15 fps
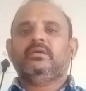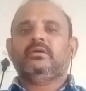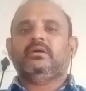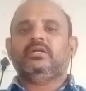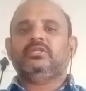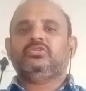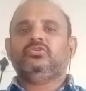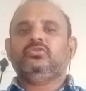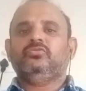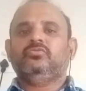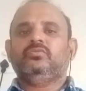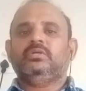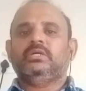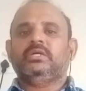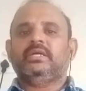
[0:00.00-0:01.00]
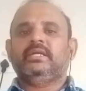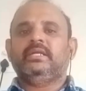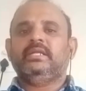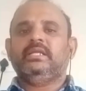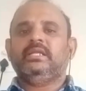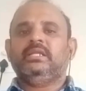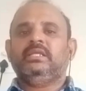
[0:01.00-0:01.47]
achieved
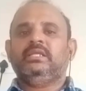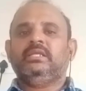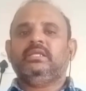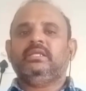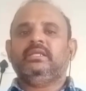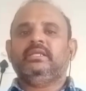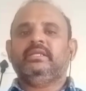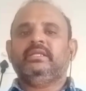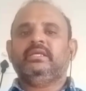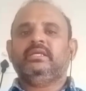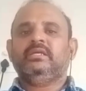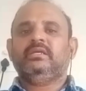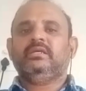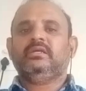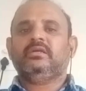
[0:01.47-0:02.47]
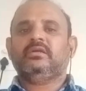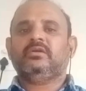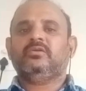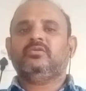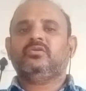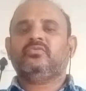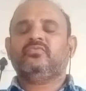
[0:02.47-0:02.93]
ideally in a
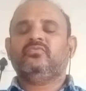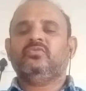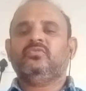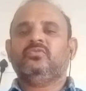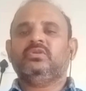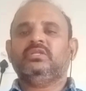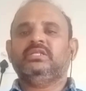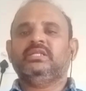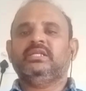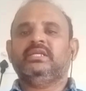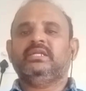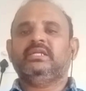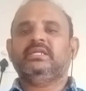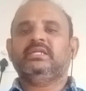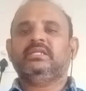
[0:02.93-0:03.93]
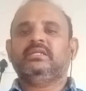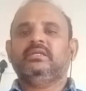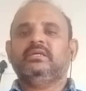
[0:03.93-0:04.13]
counterflow regenerator